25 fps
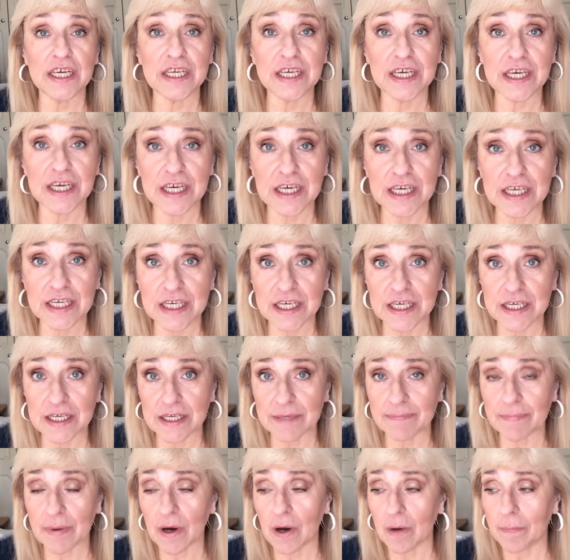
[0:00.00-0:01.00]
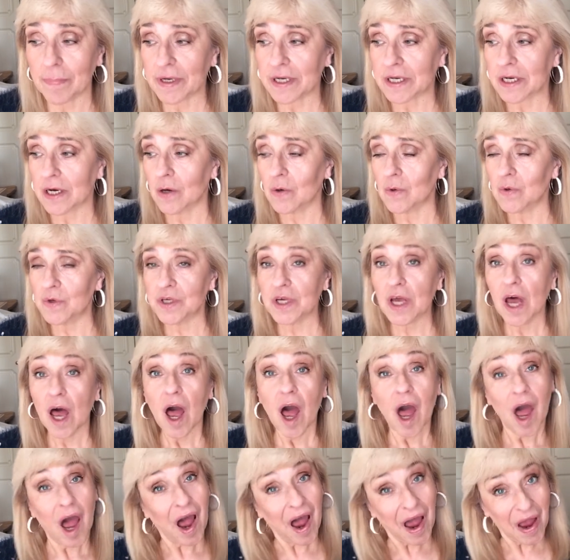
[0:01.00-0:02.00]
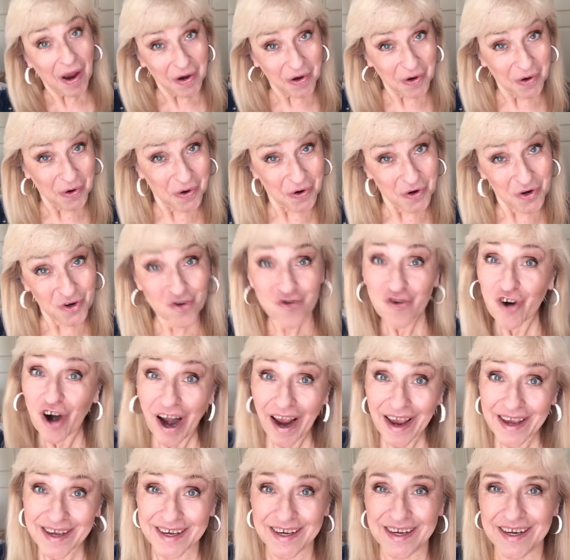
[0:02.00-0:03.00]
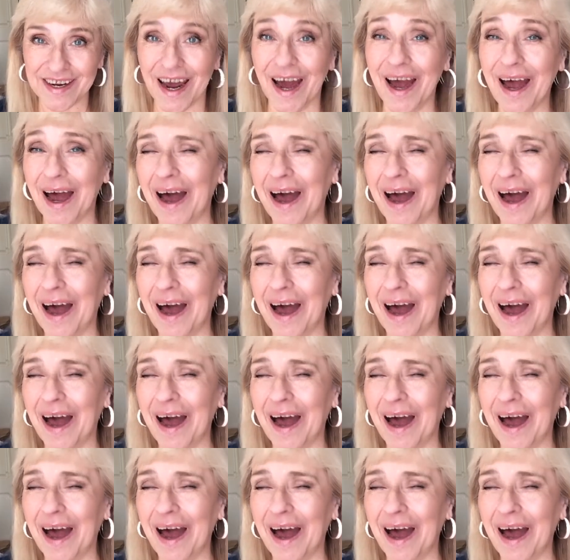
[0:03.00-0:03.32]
Tears and Barbie dolls, I got a crane.